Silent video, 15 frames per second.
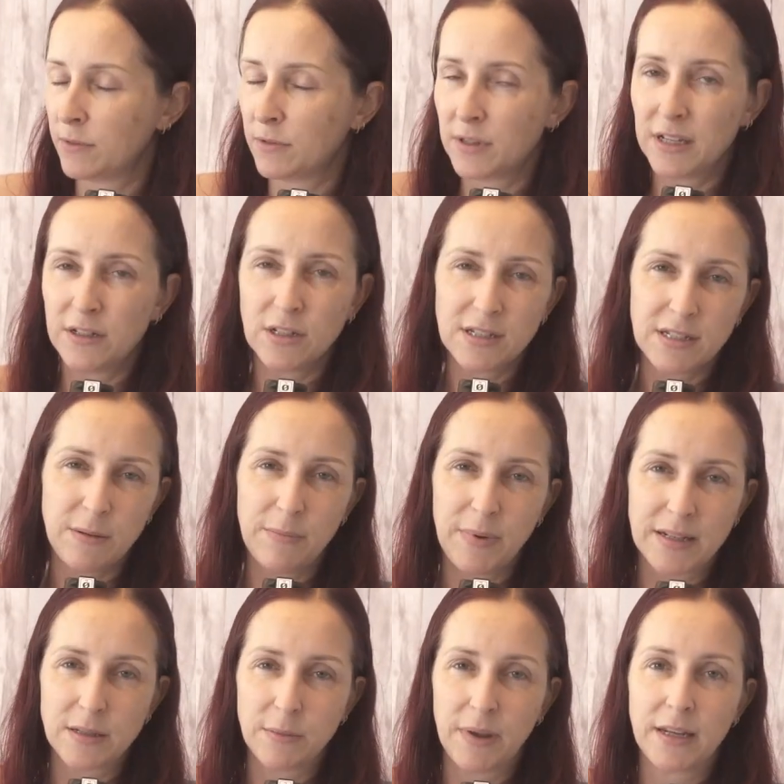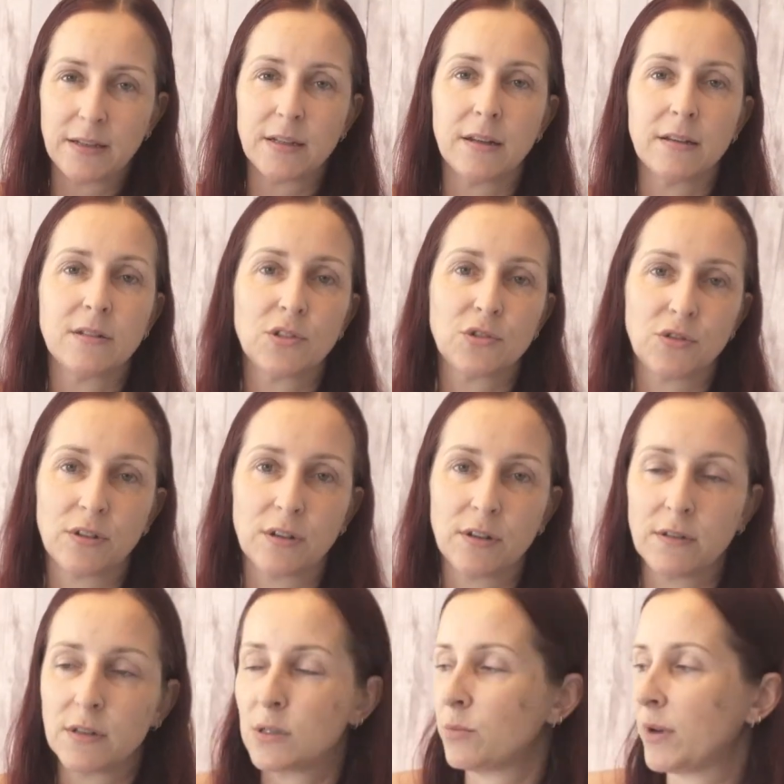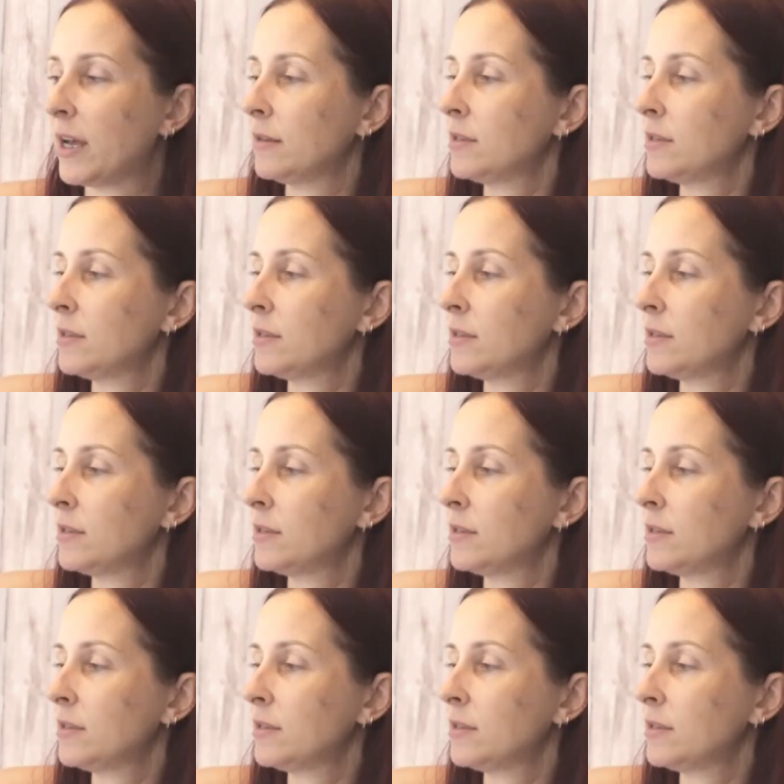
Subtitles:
They just seem better made and stronger as well.